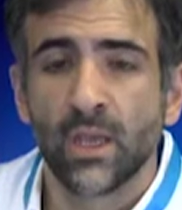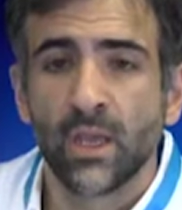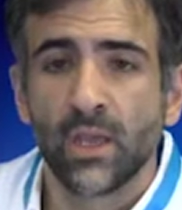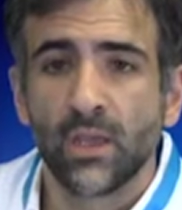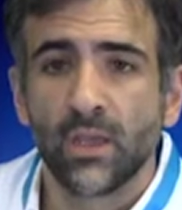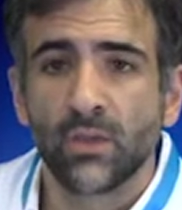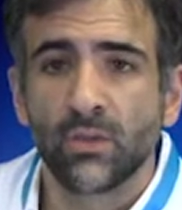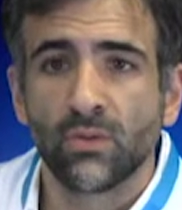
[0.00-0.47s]

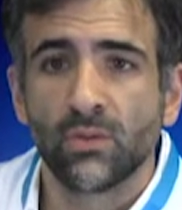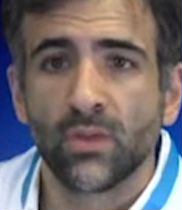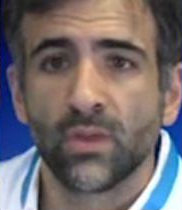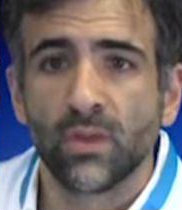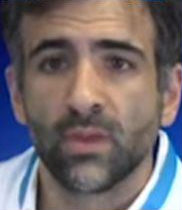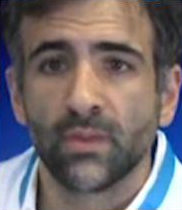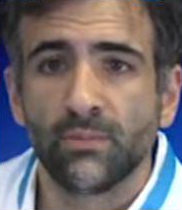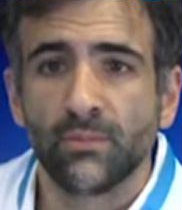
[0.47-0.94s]
It
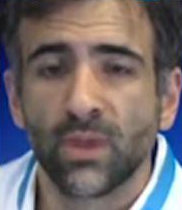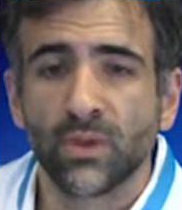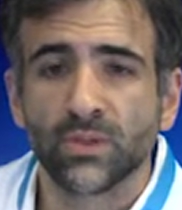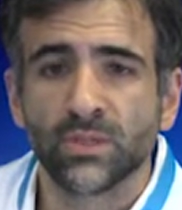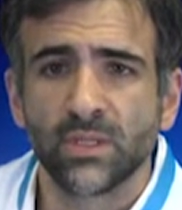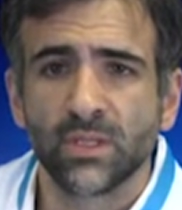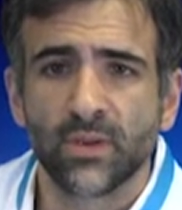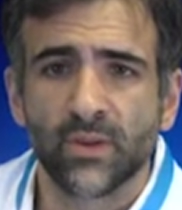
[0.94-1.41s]
could be
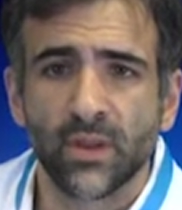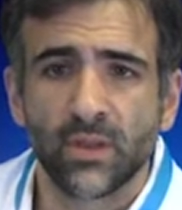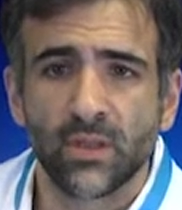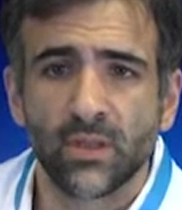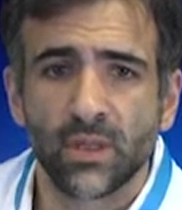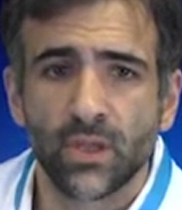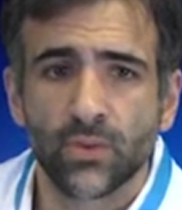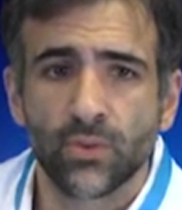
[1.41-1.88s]
considered in
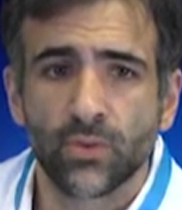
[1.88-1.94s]
intention